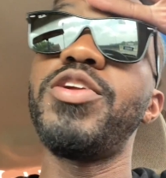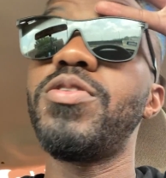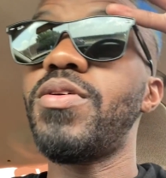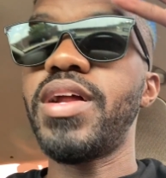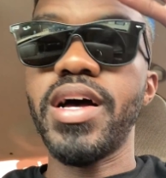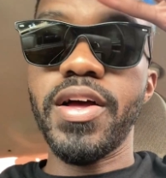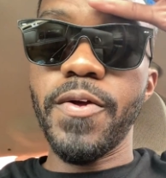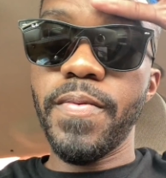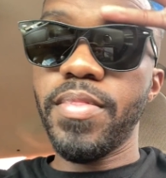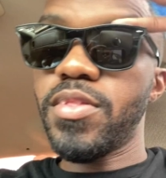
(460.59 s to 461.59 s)
do it online.
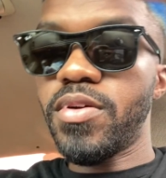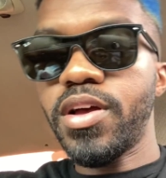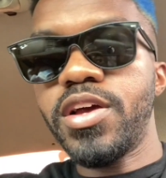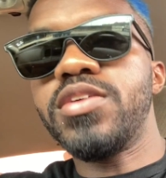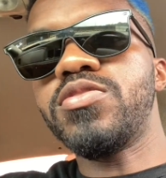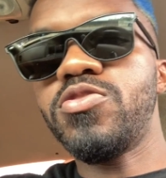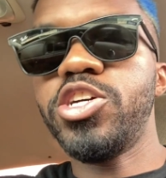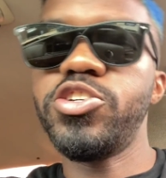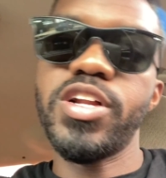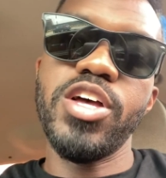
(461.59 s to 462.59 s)
Okay,
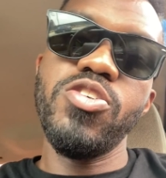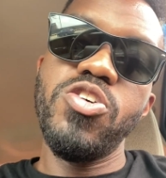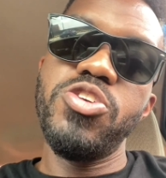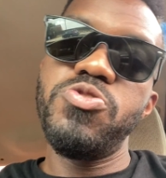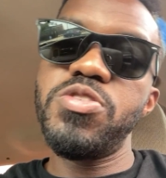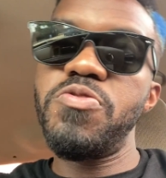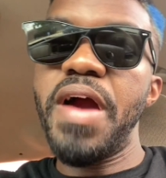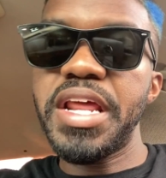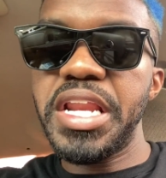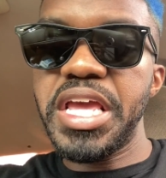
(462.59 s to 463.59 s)
what you like? Oh, you can
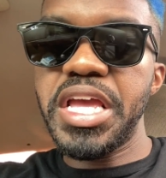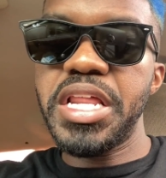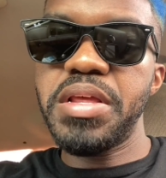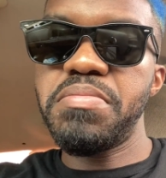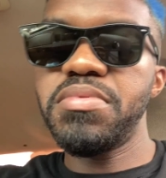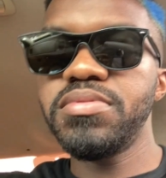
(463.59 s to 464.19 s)
write it in, and